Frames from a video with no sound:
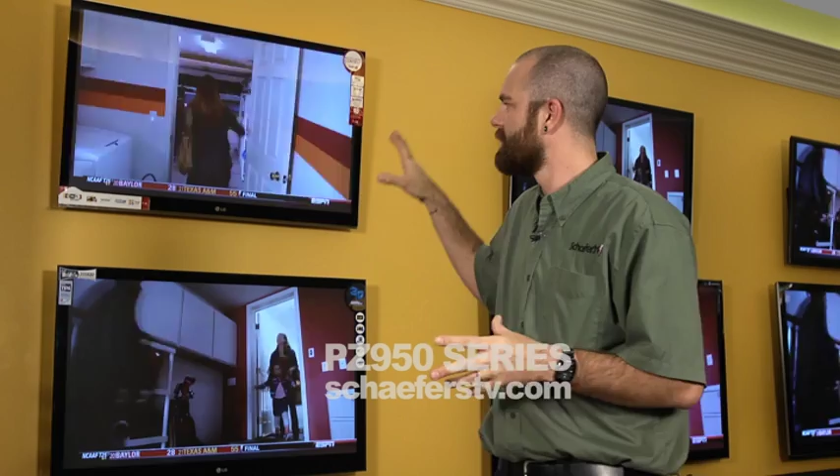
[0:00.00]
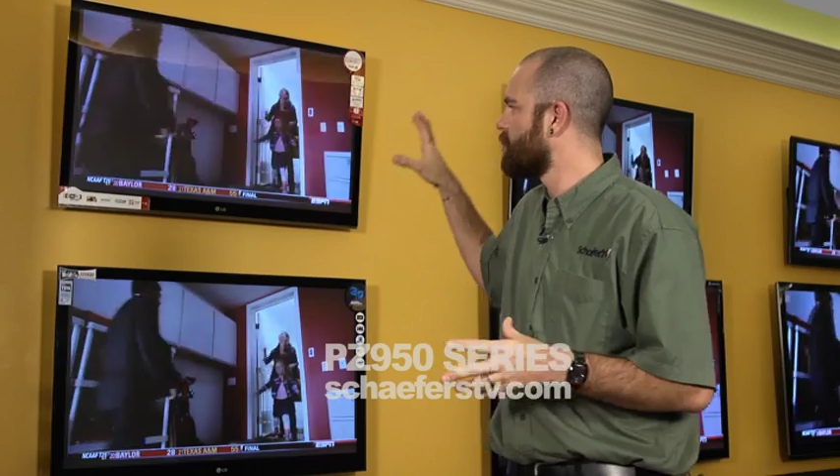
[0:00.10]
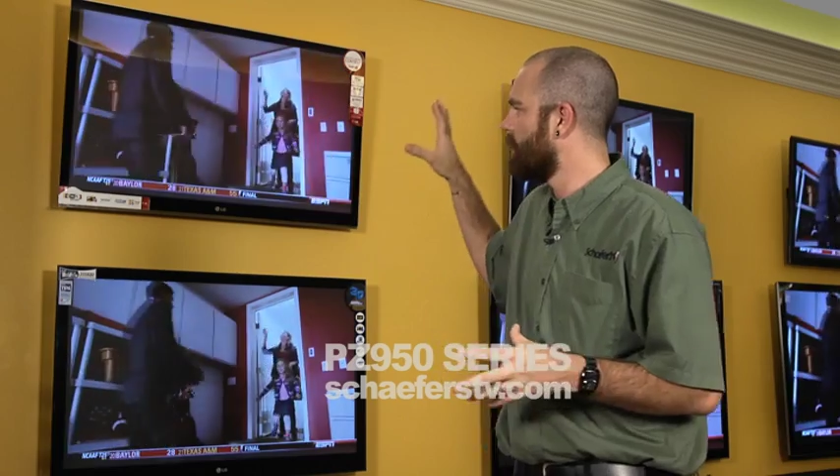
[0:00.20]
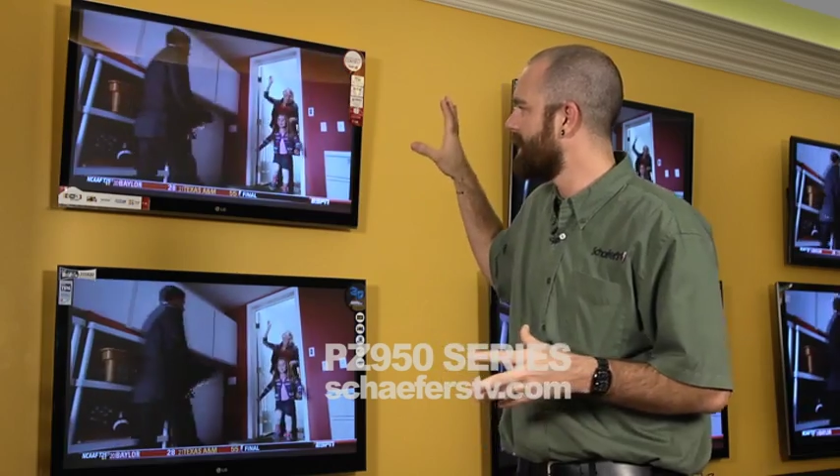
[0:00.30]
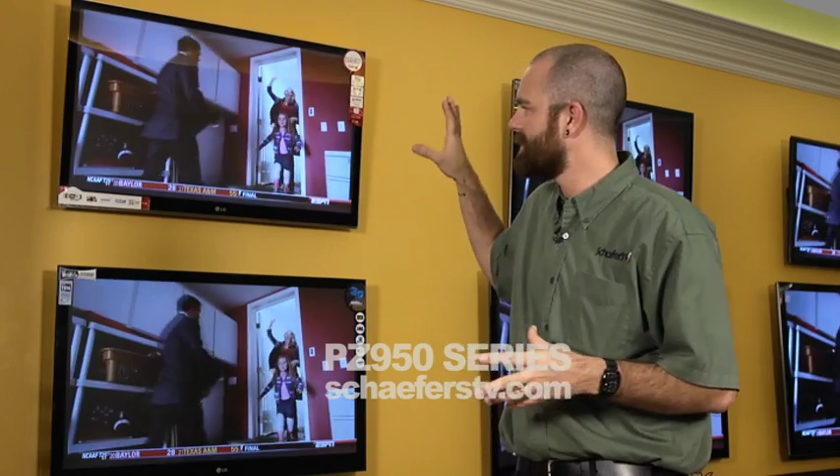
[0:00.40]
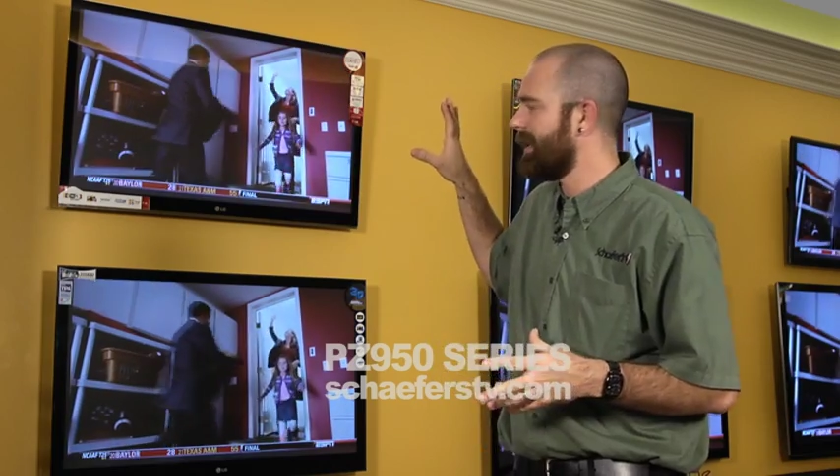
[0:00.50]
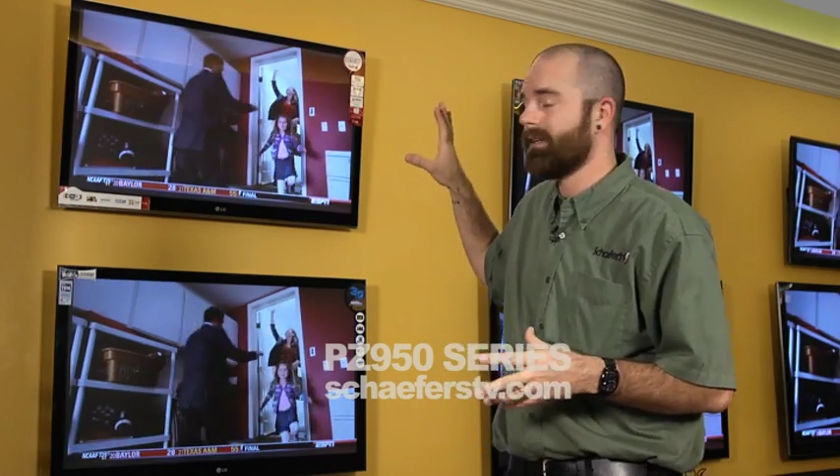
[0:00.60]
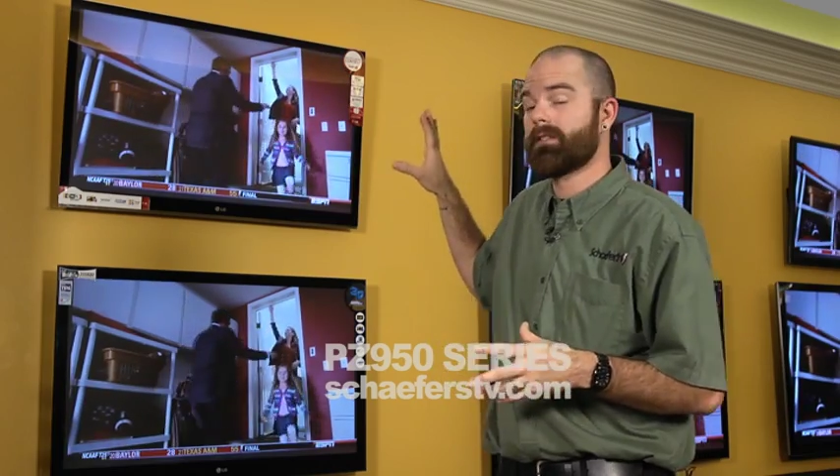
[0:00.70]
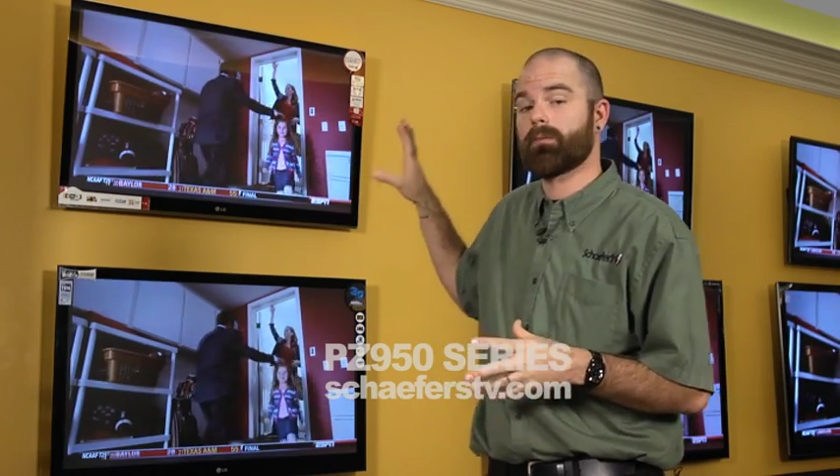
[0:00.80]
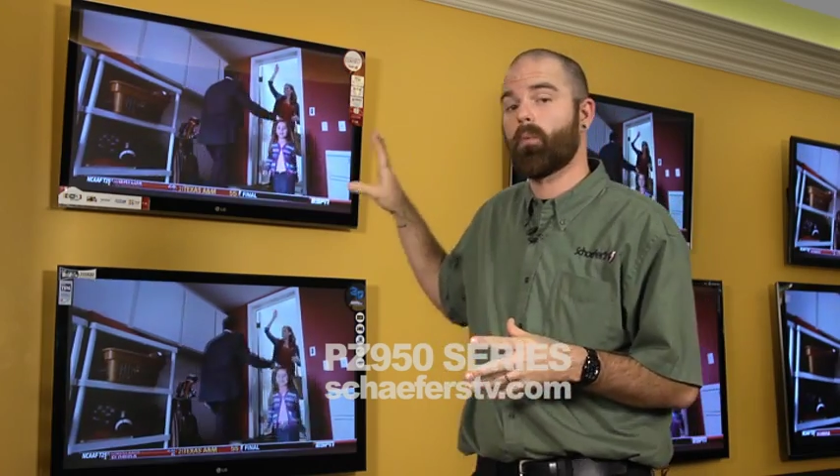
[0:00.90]
so it is
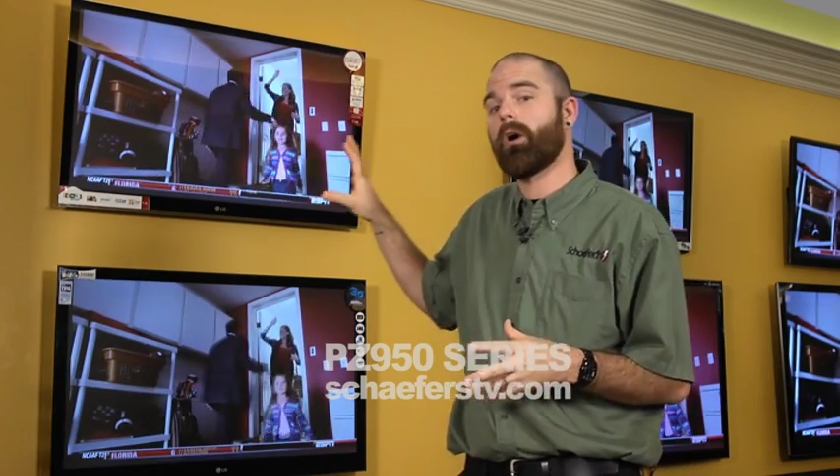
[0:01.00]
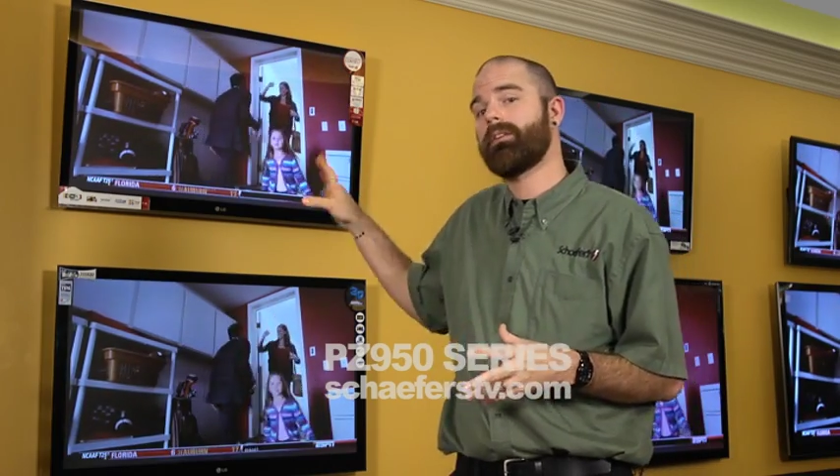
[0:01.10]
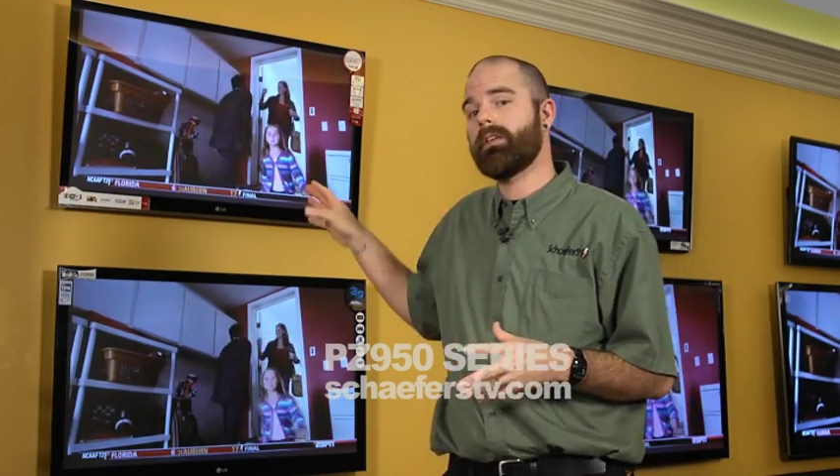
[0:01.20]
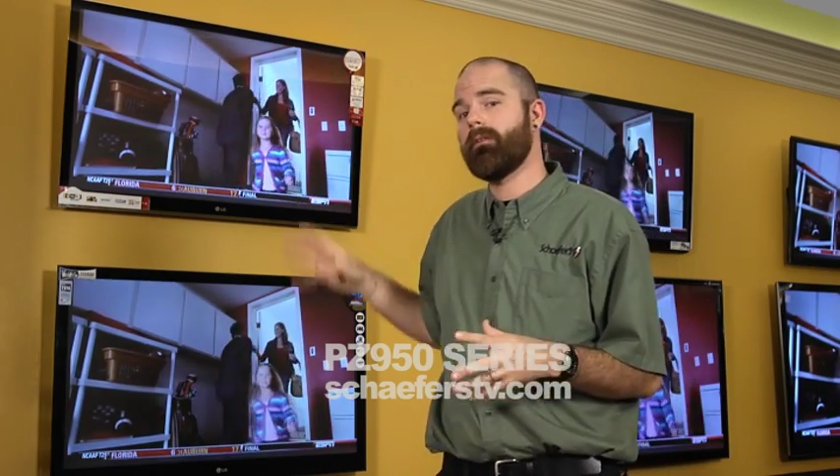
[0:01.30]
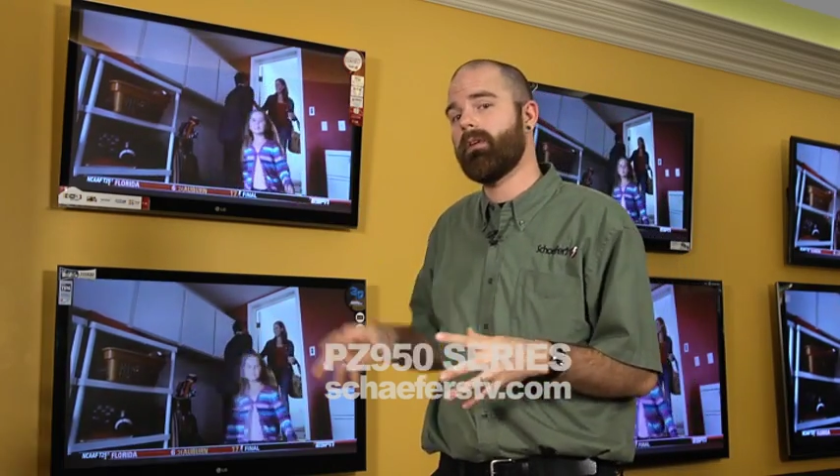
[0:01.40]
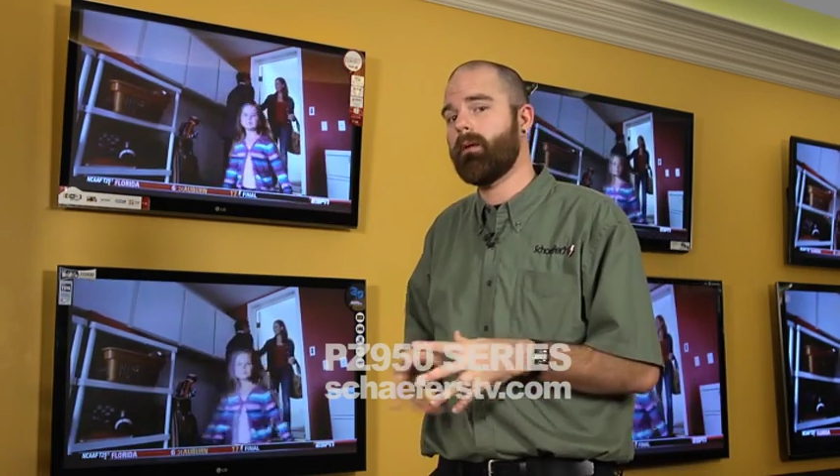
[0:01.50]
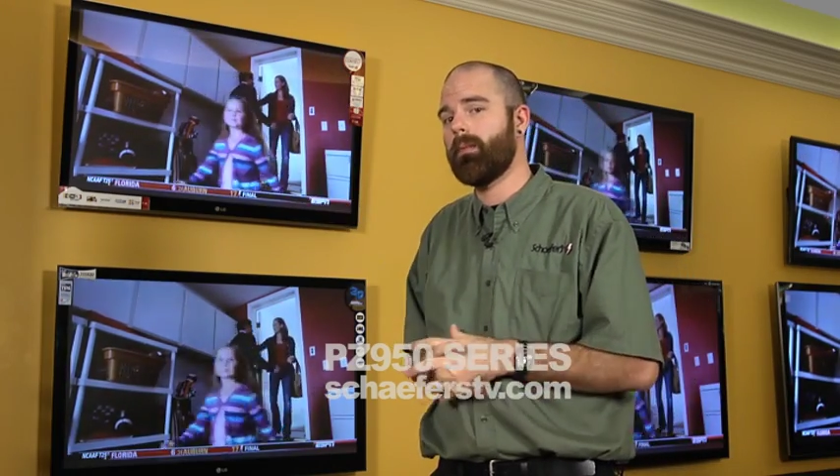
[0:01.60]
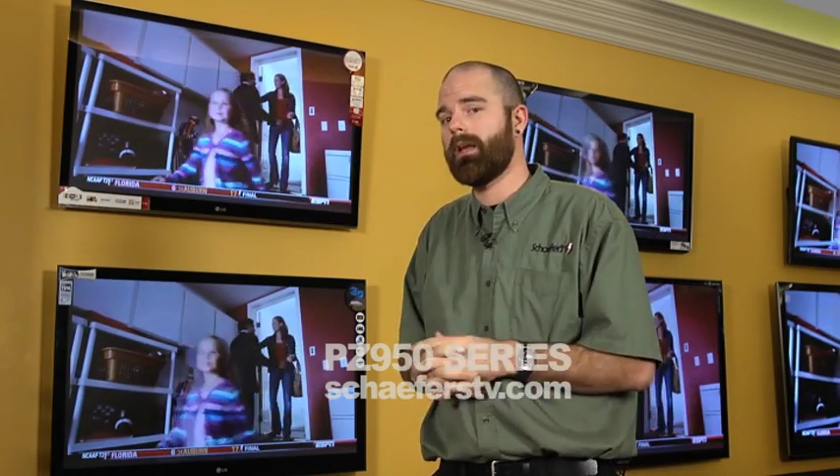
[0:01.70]
a smart TV,